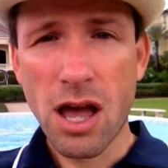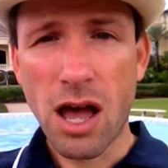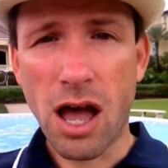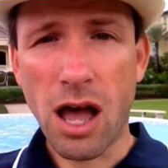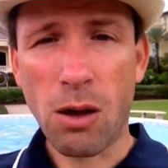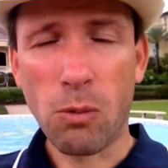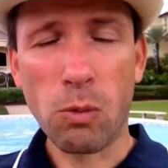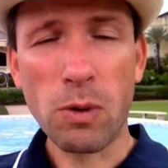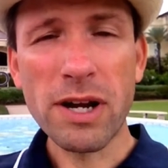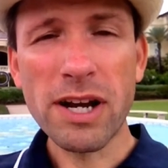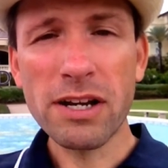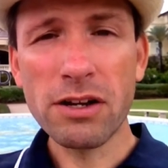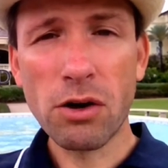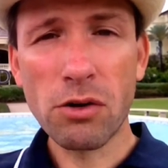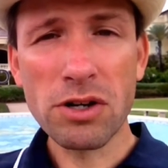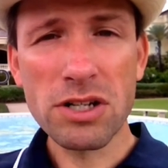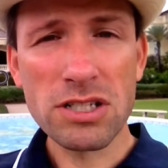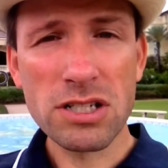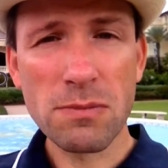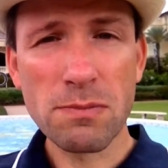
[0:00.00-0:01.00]
uh, what I
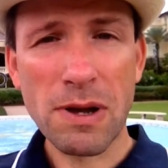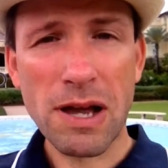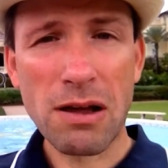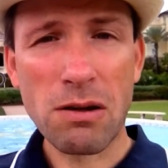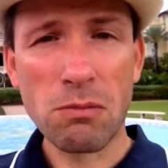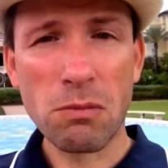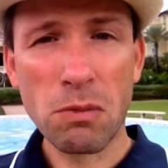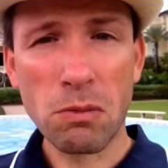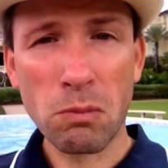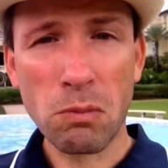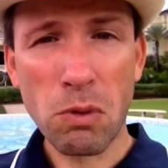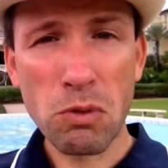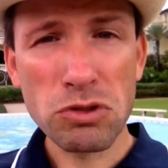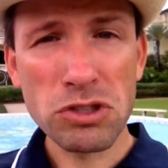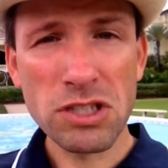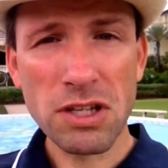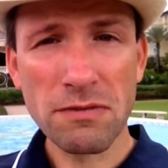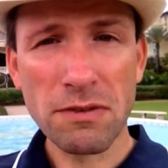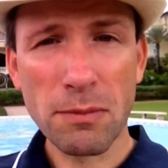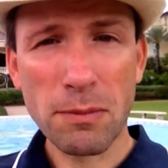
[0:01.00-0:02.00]
noticed about
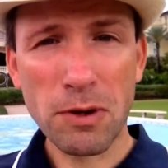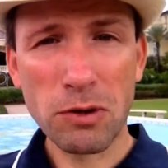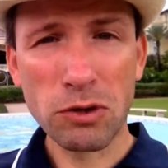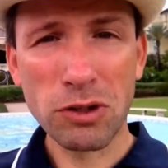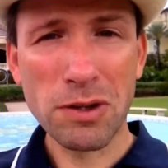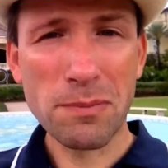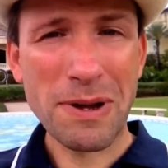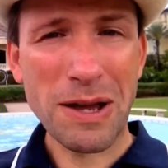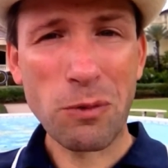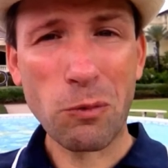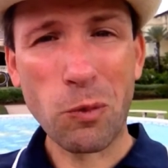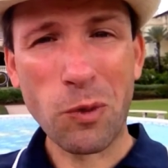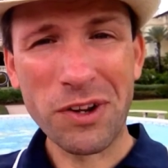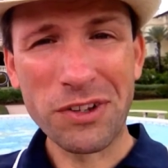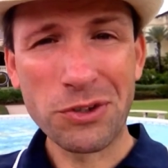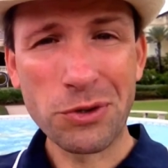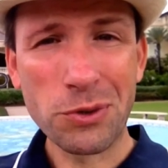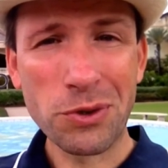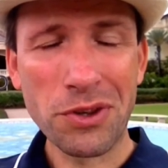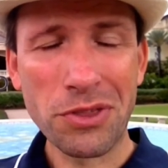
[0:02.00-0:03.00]
most of them, only about
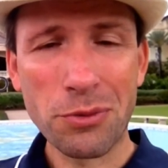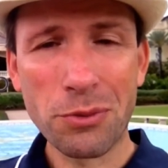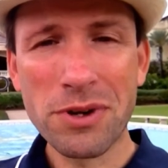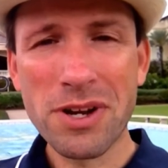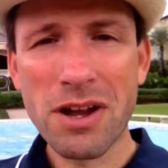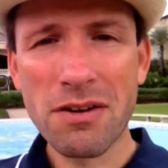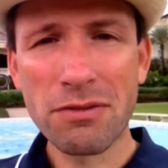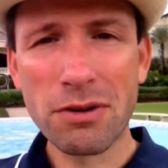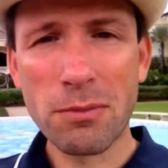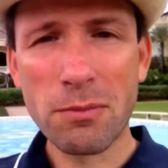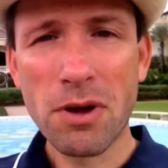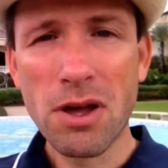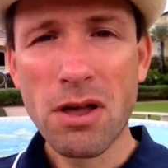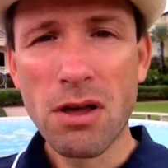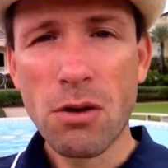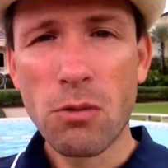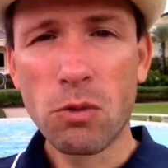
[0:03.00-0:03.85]
one, two, or three of them,